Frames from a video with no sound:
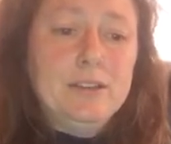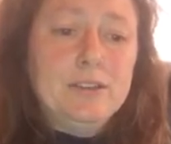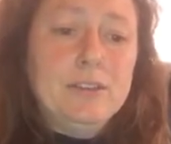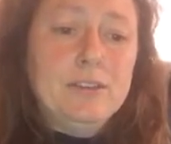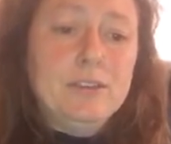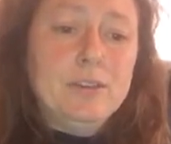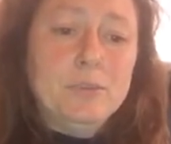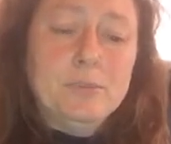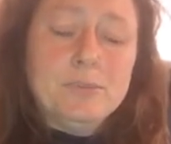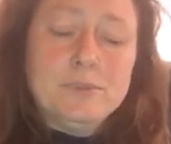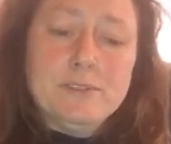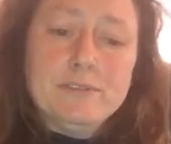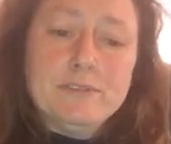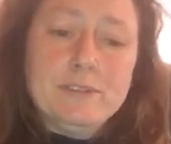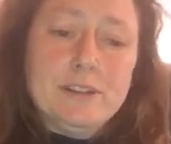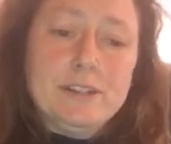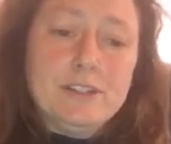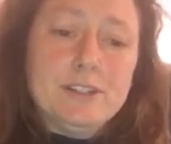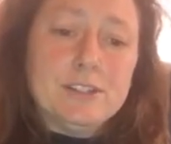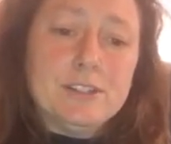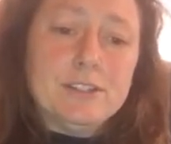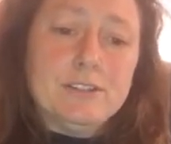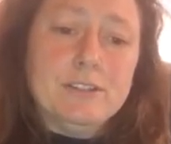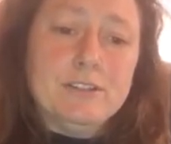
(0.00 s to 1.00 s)
the
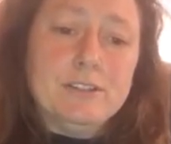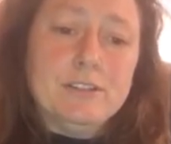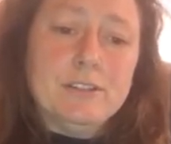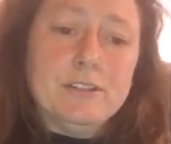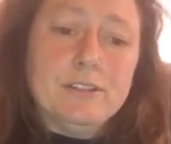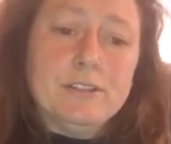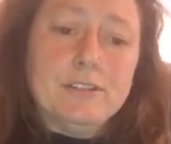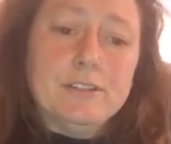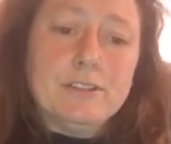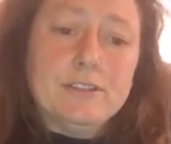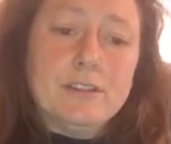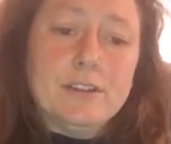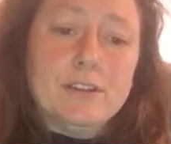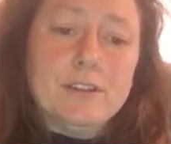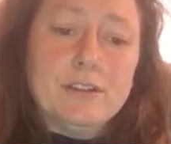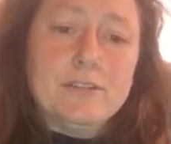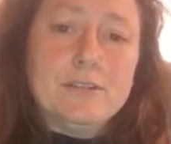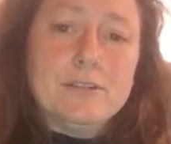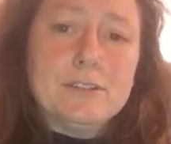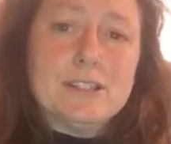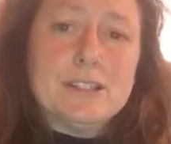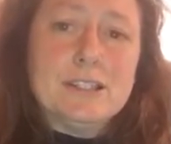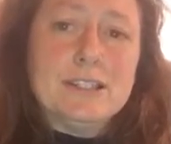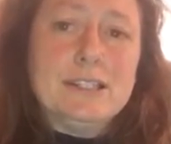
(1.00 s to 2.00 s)
observation that
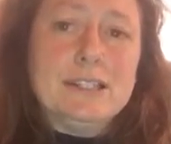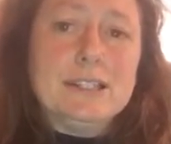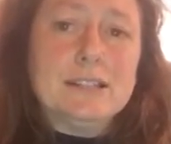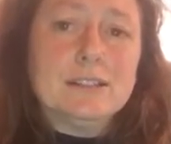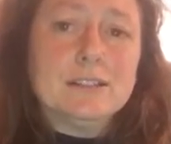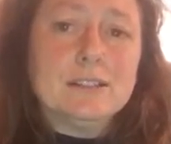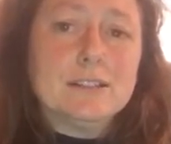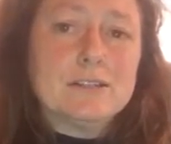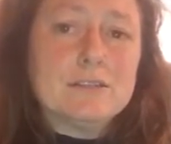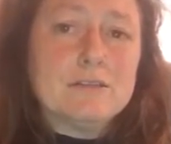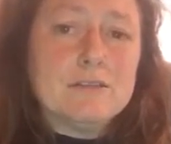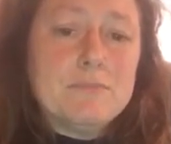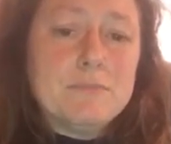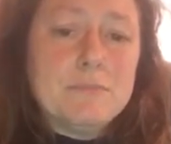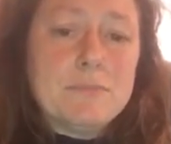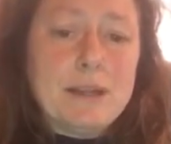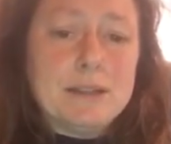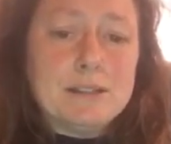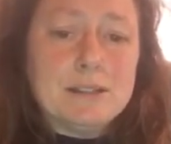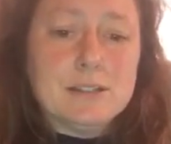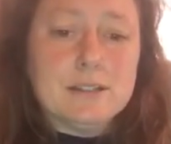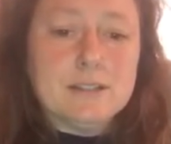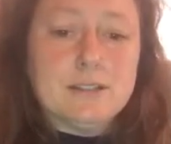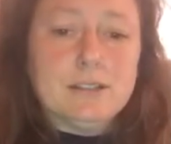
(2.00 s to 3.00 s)
those little
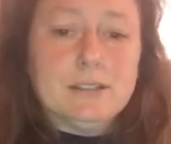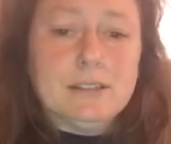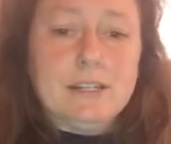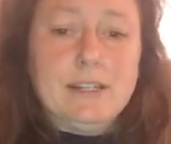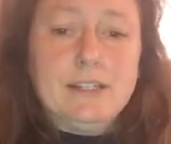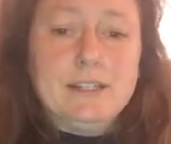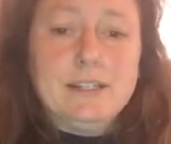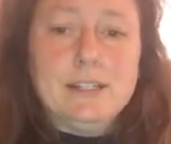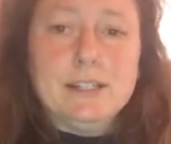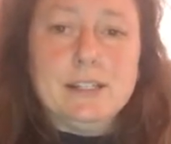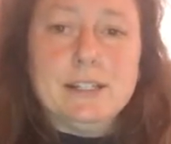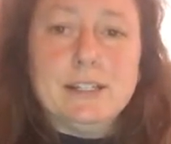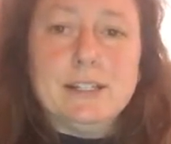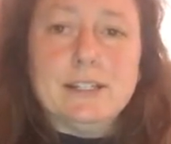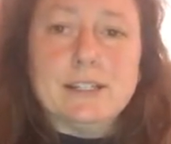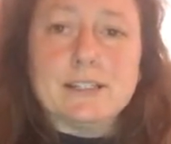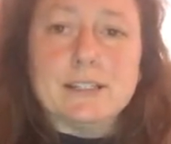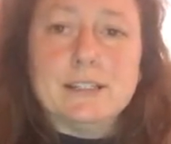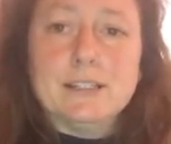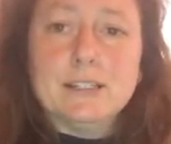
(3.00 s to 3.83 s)
grammatical endings,